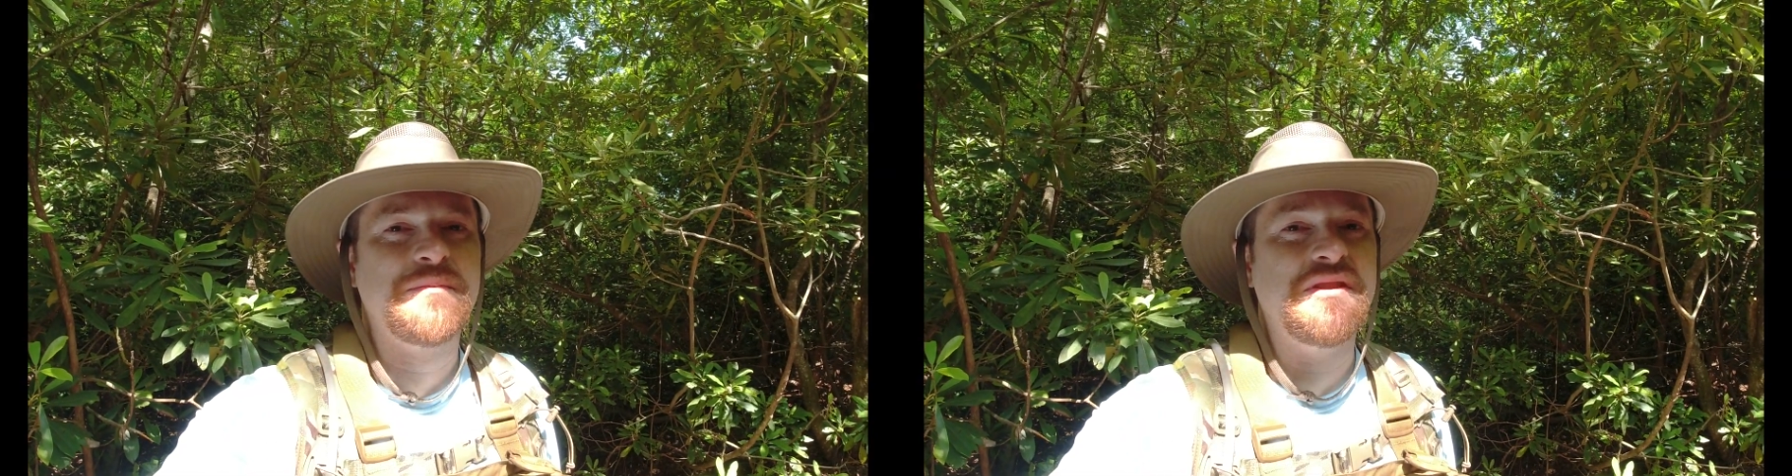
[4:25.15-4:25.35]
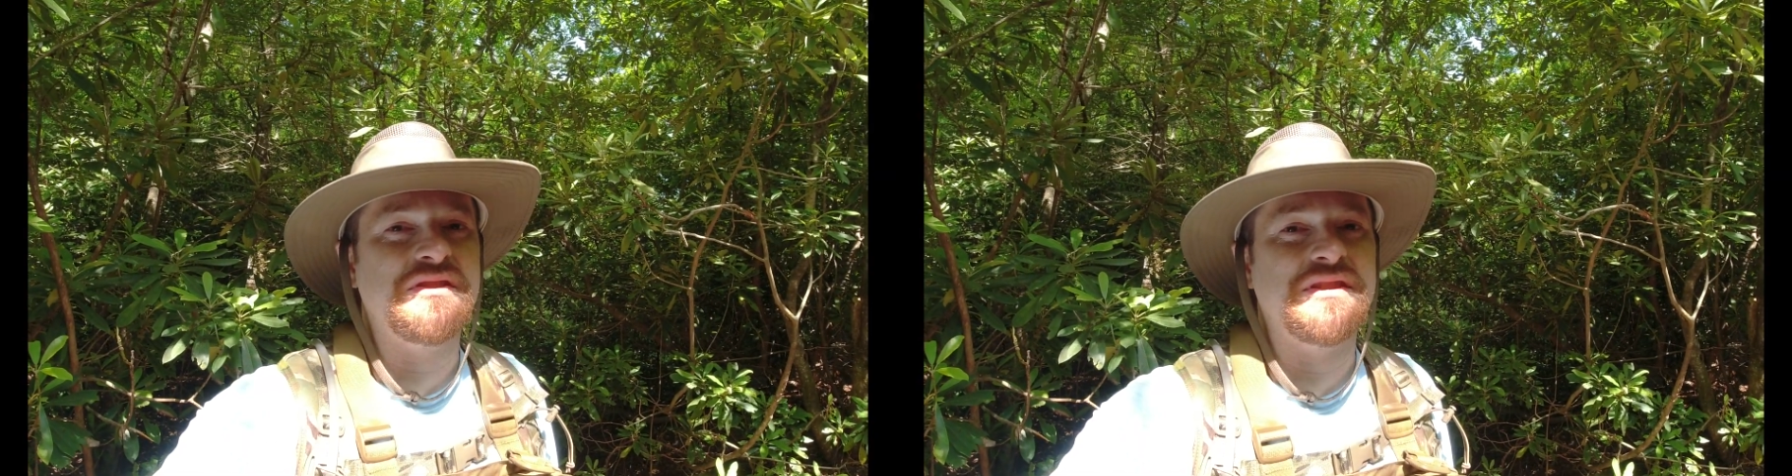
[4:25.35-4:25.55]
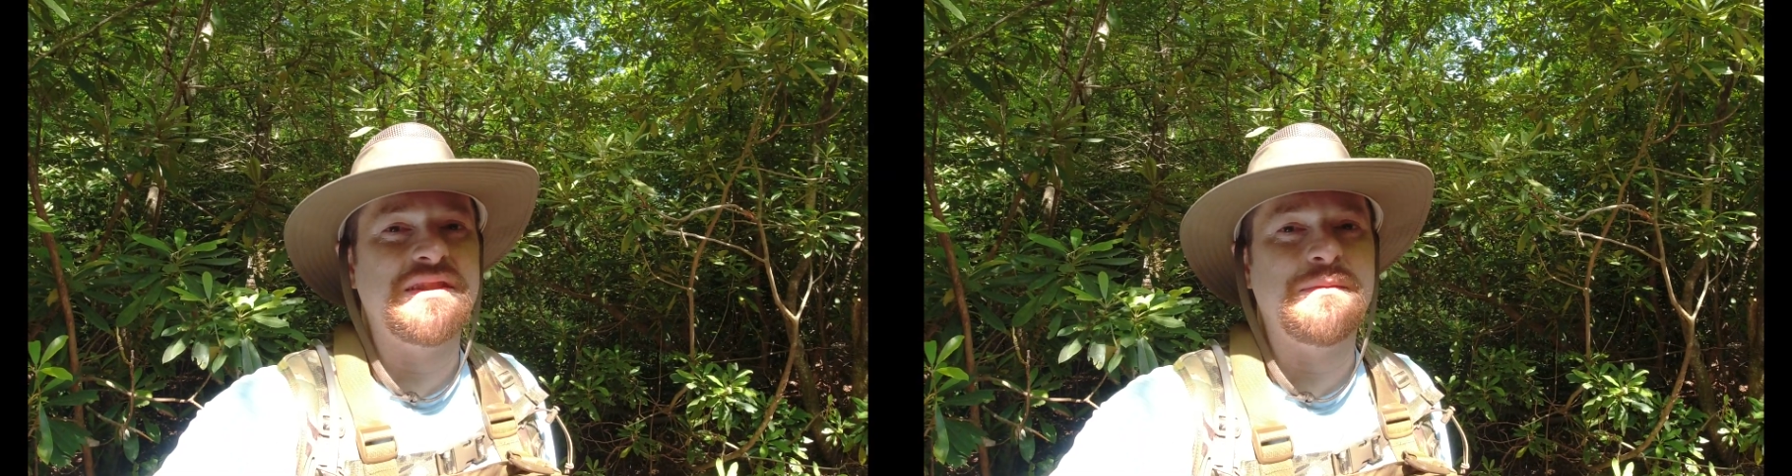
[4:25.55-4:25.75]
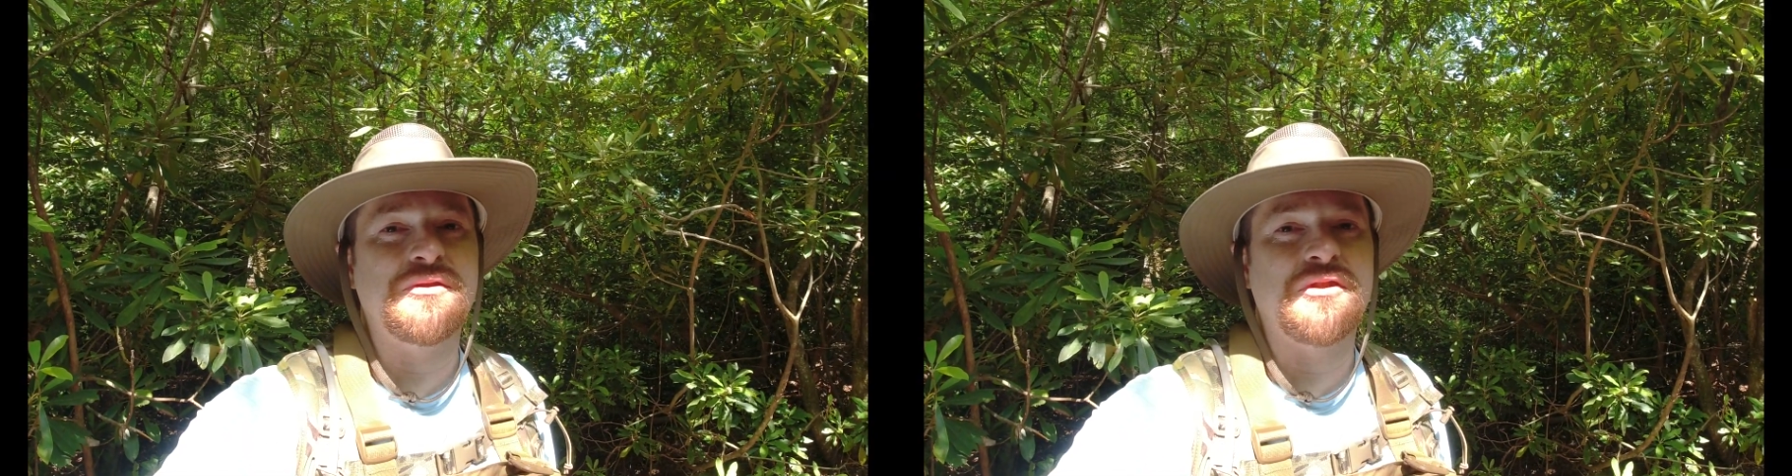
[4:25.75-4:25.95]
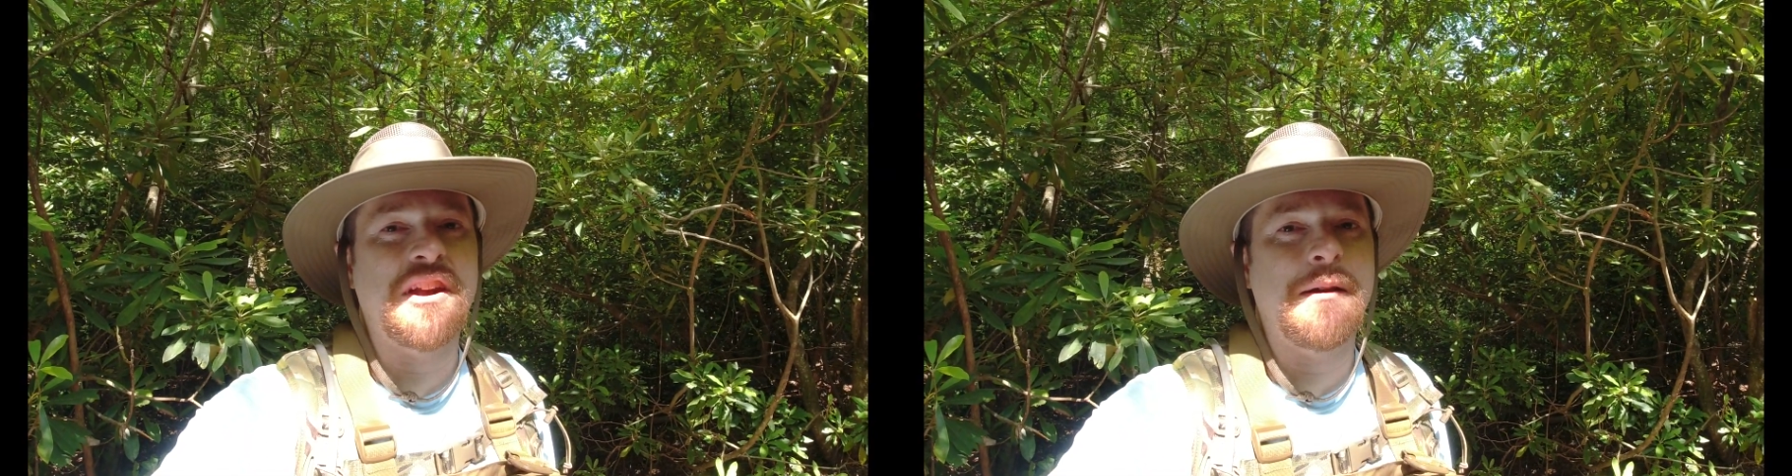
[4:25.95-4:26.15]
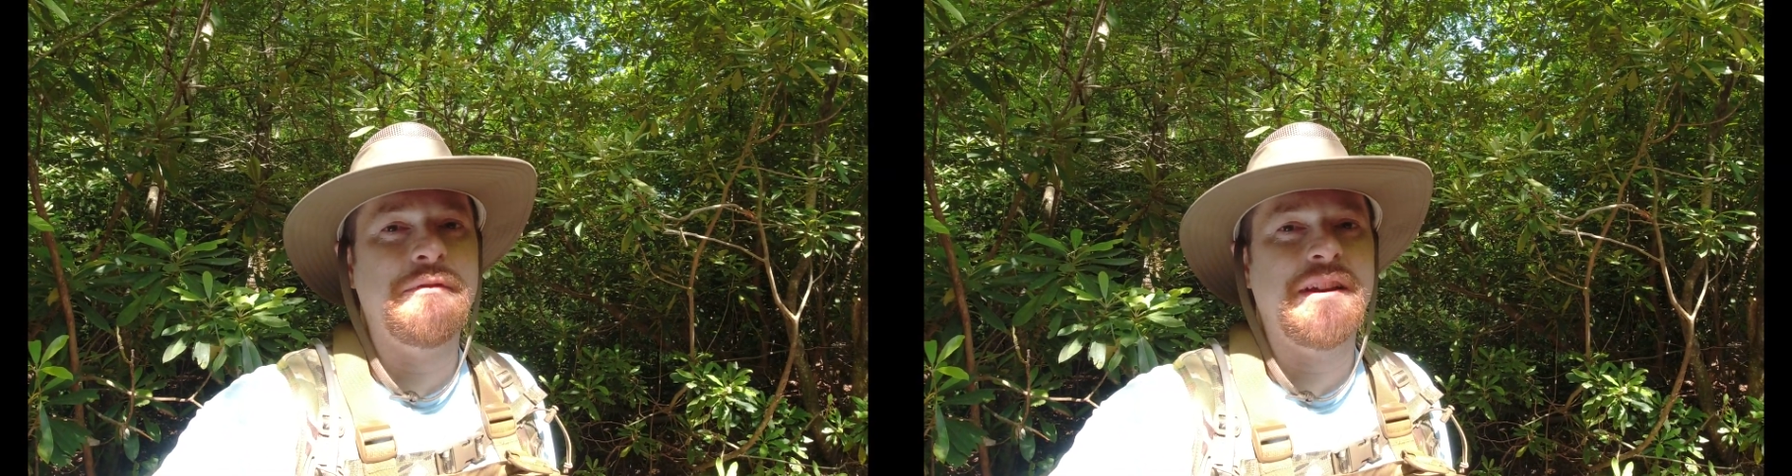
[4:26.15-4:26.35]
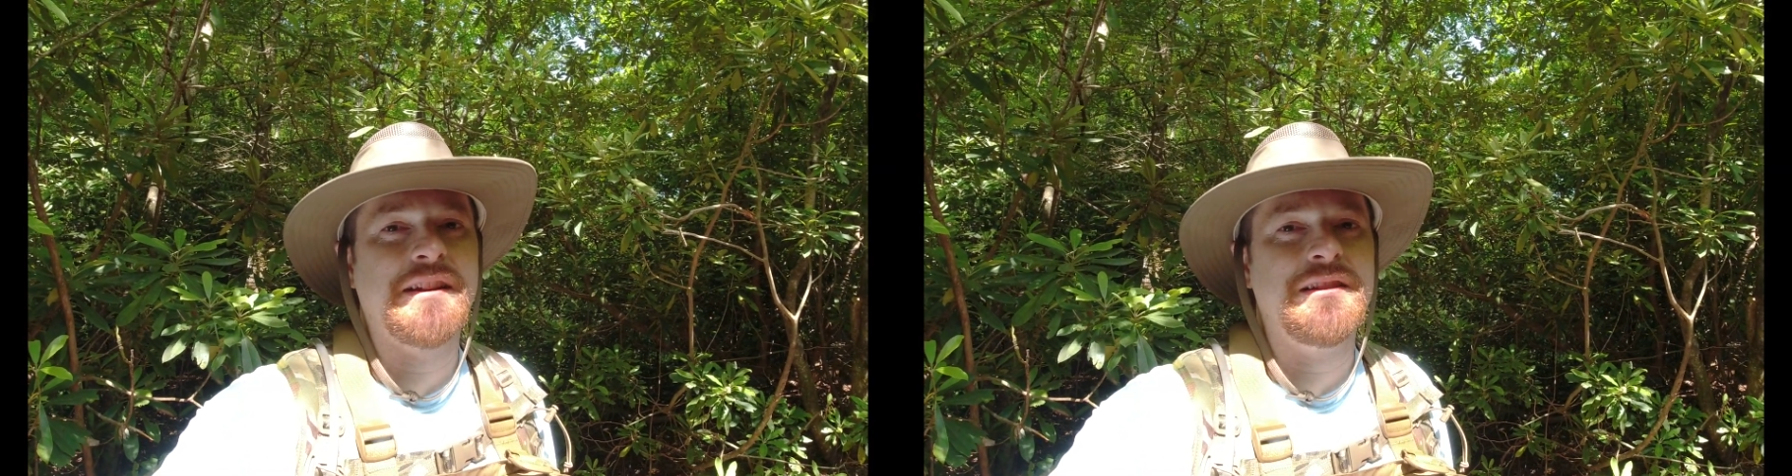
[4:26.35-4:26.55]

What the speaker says: Be sure and subscribe. We've got